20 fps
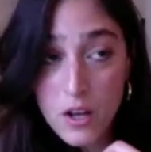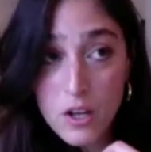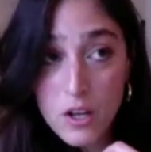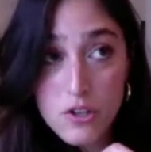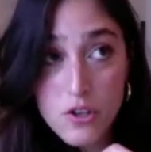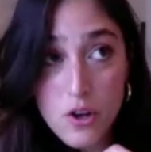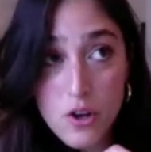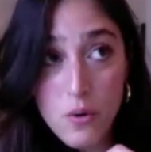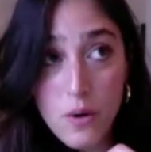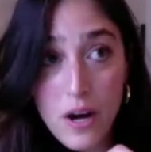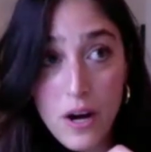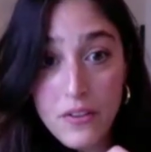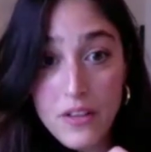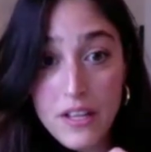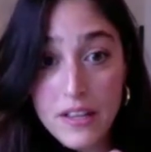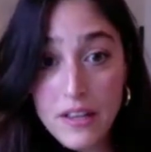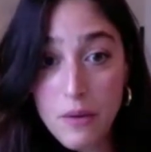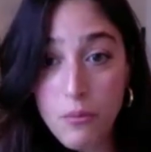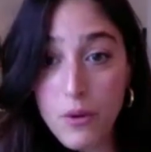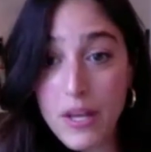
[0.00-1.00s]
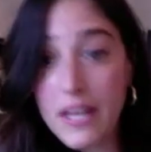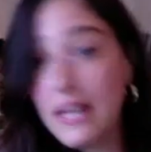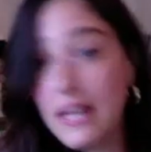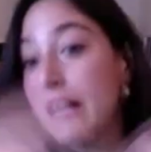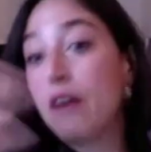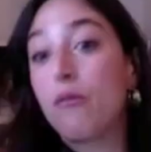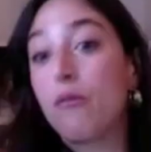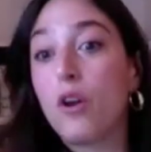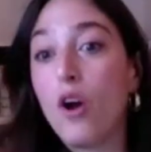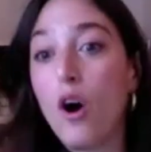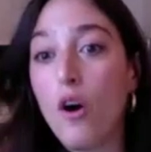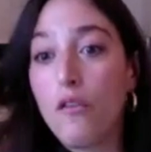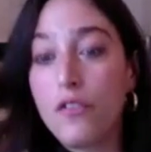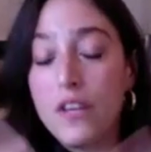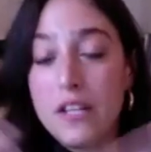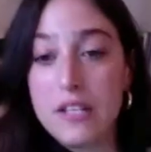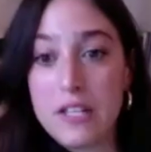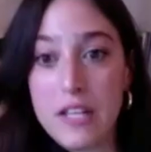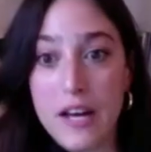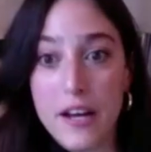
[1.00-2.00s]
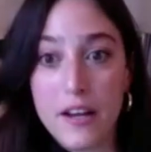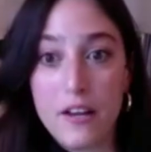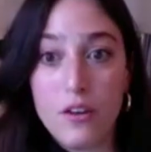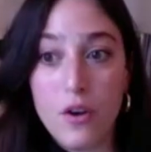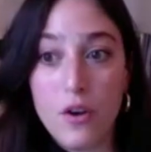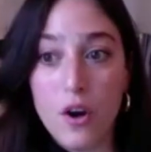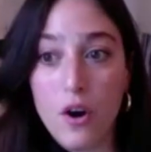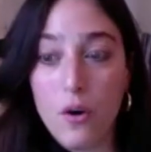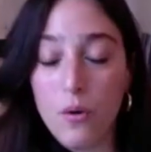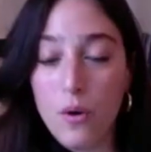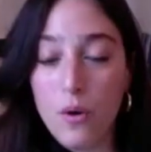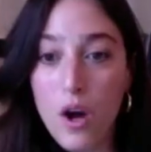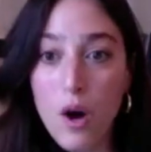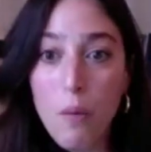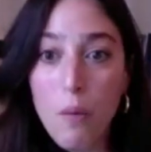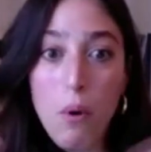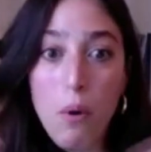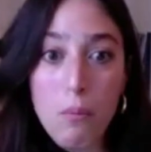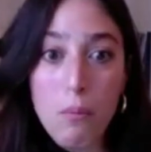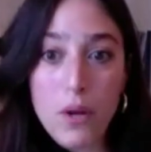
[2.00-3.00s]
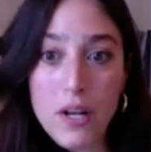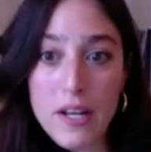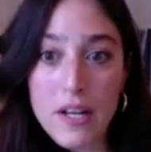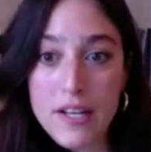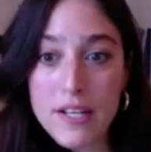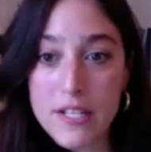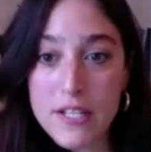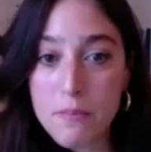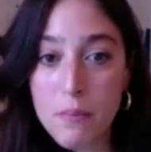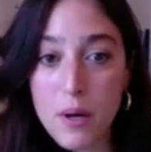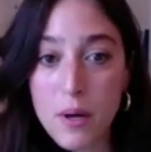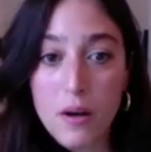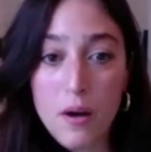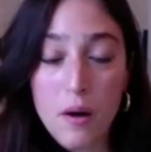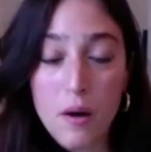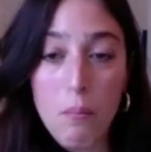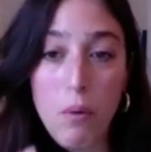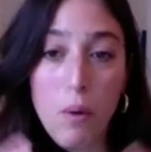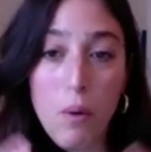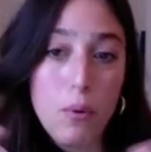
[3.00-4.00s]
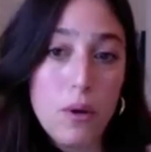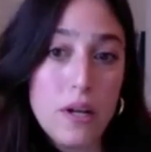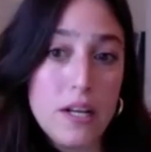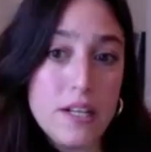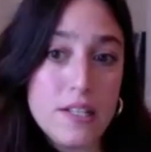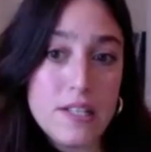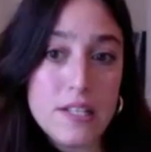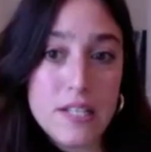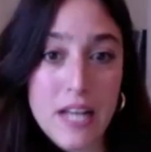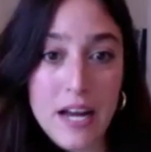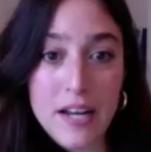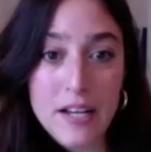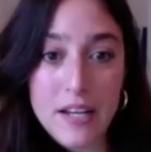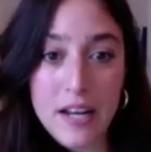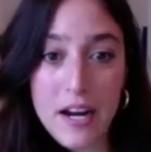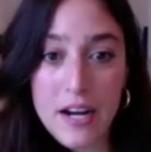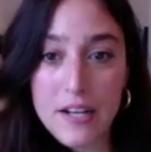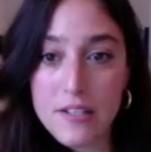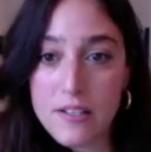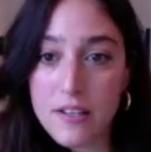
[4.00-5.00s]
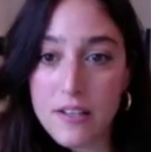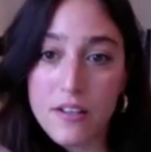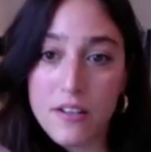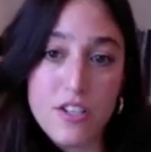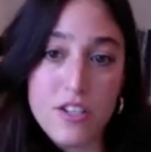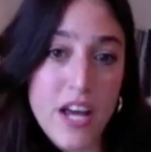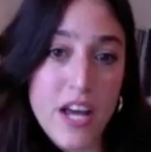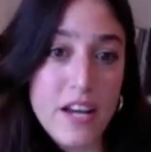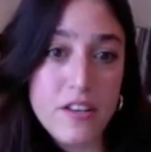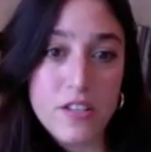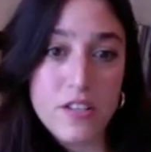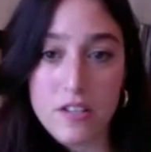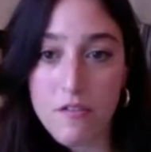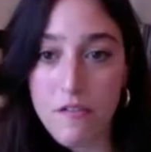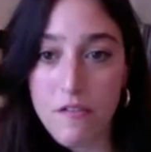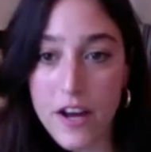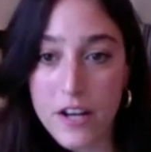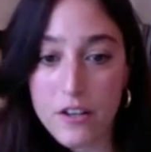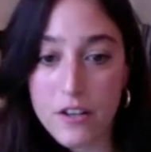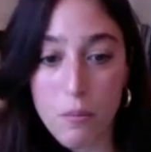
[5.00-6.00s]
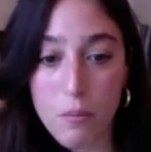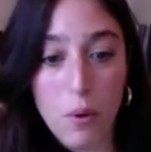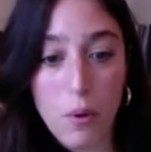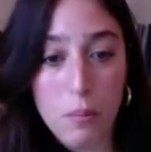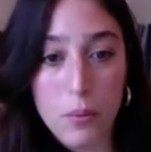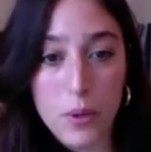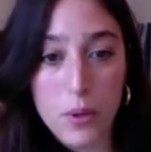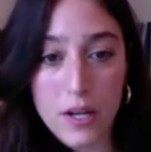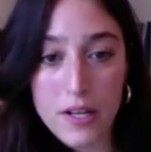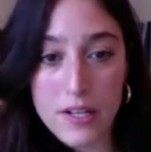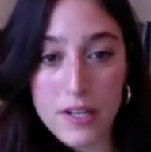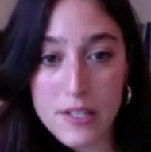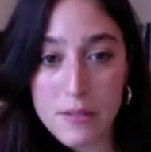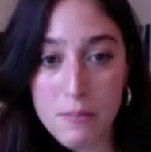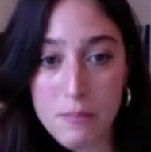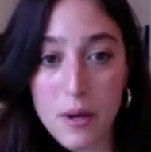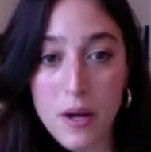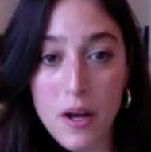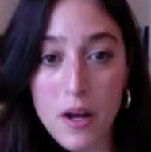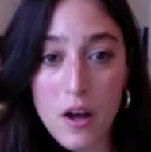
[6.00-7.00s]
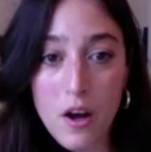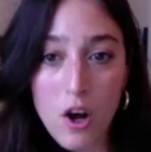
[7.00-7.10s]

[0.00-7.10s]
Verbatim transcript: So I think that we hear a lot of these like, you know, populism, populist zeitgeist, the contagious effect of populism.